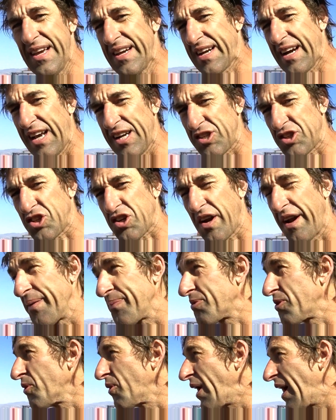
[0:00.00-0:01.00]
Gotta
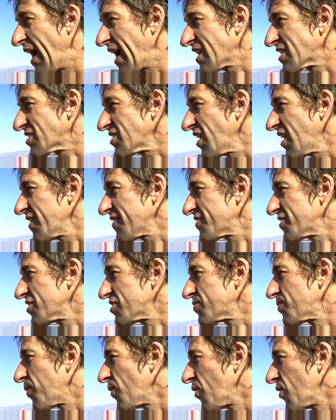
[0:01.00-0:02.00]
scrape the wax off
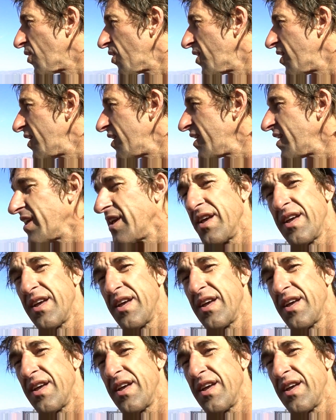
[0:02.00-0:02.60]
this board.